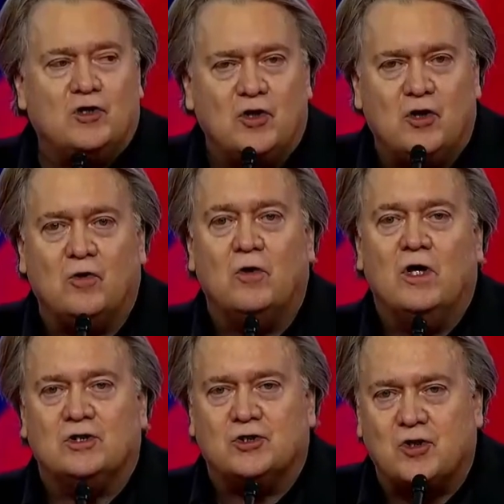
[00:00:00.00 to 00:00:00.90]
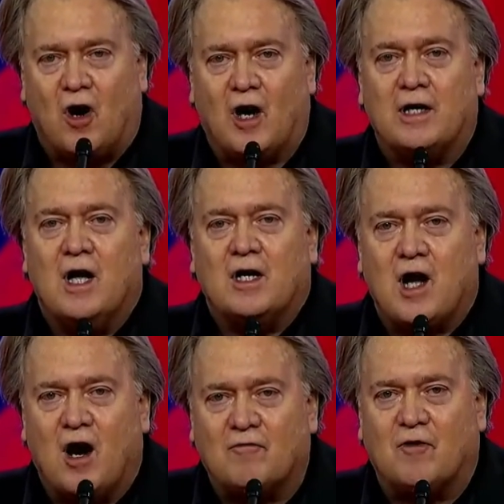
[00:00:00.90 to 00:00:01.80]
to start
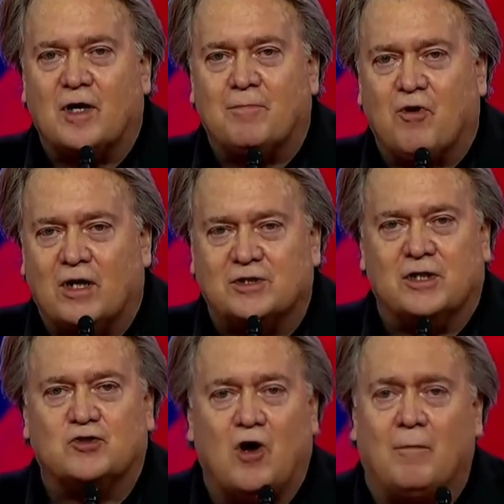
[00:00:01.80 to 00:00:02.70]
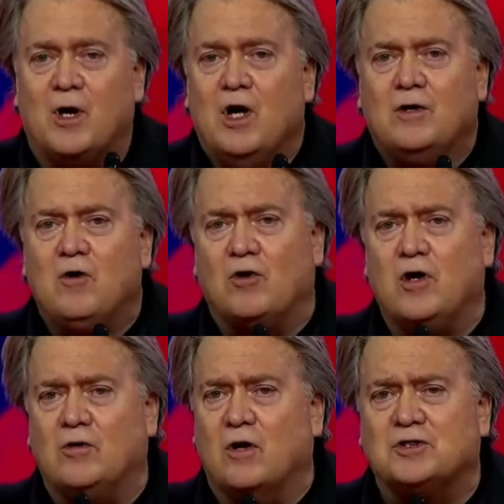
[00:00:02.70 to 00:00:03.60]
covering President Trump.
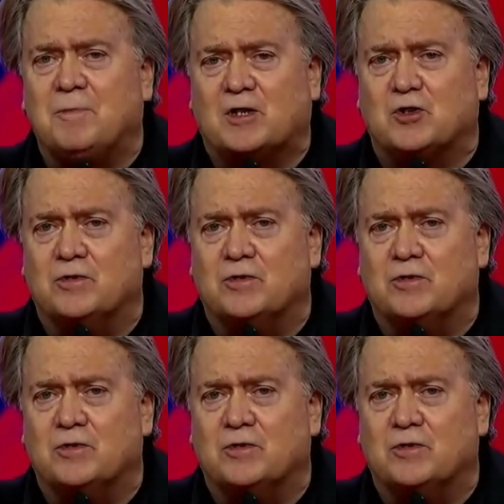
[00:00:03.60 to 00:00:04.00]
No special